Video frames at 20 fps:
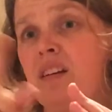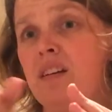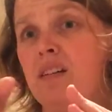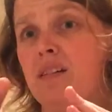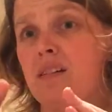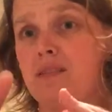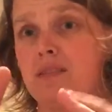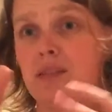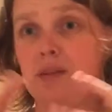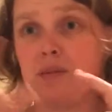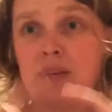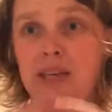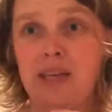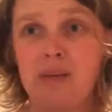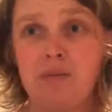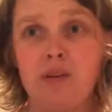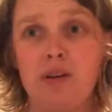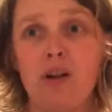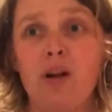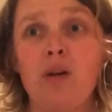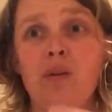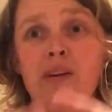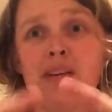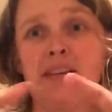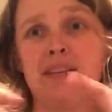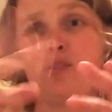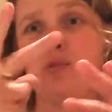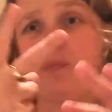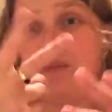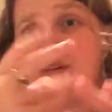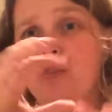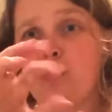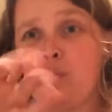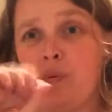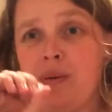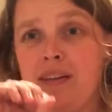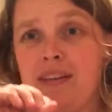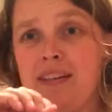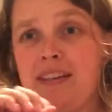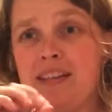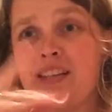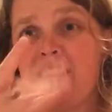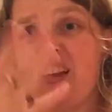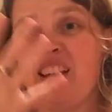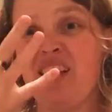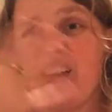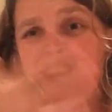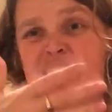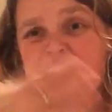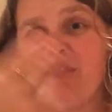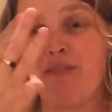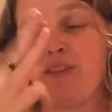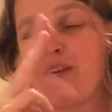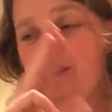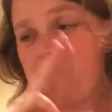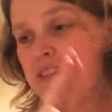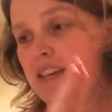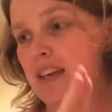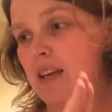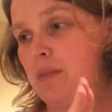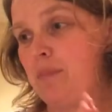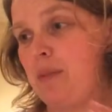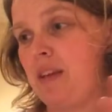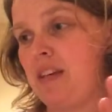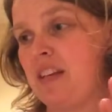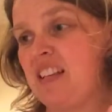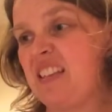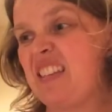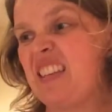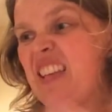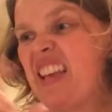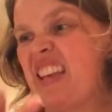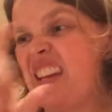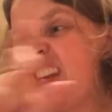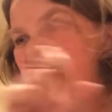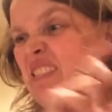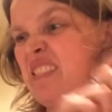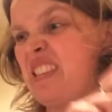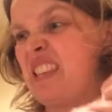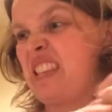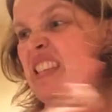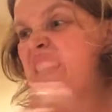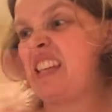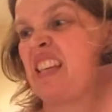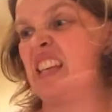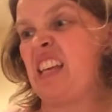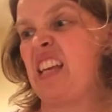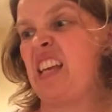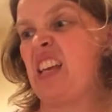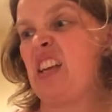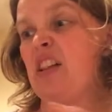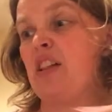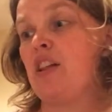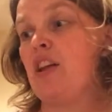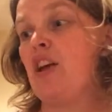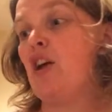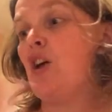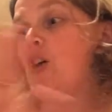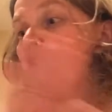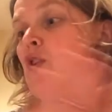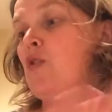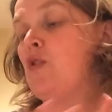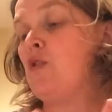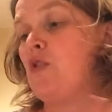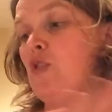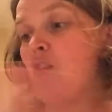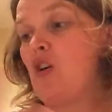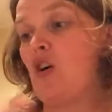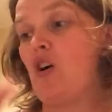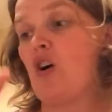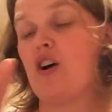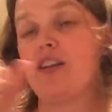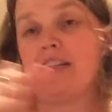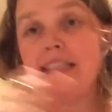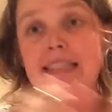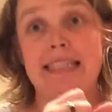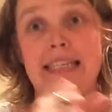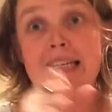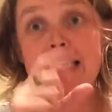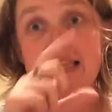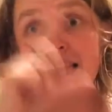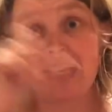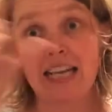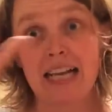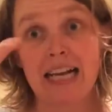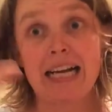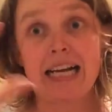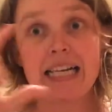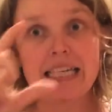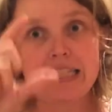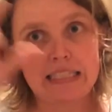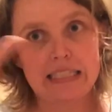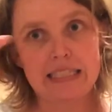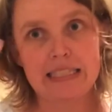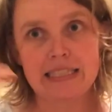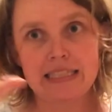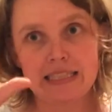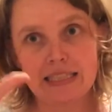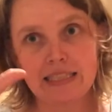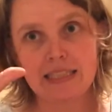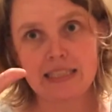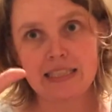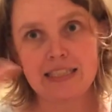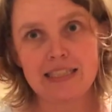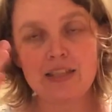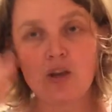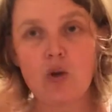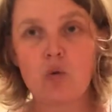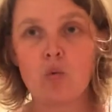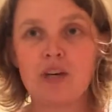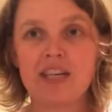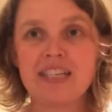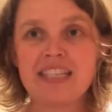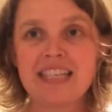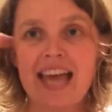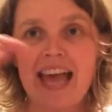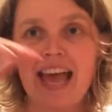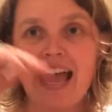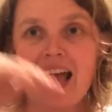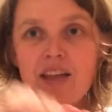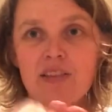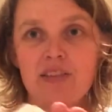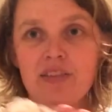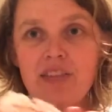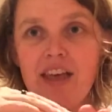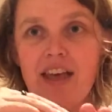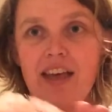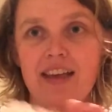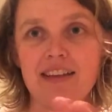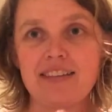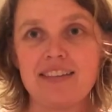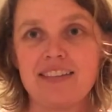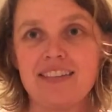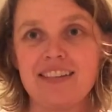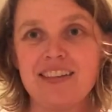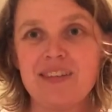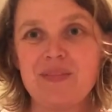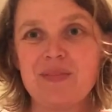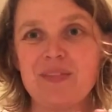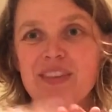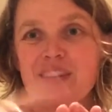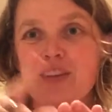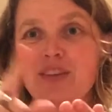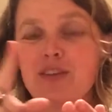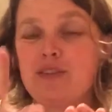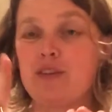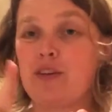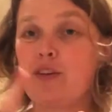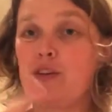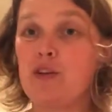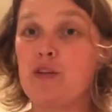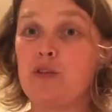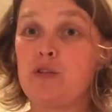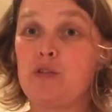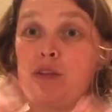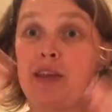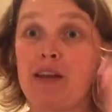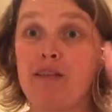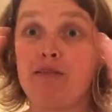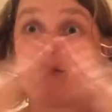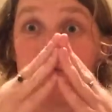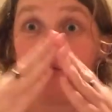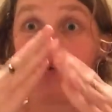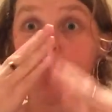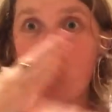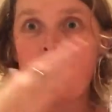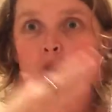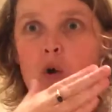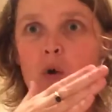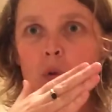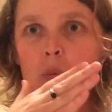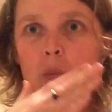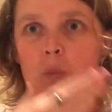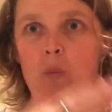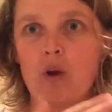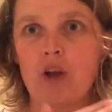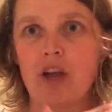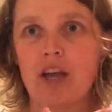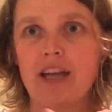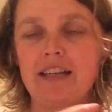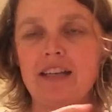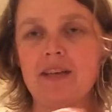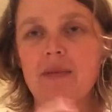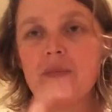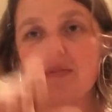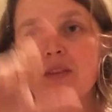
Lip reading: Because I'll keep going. It's almost 20, I guess it's 15 minutes and I've still not done the colours. So I wanted to add that. So you can do that for your homework.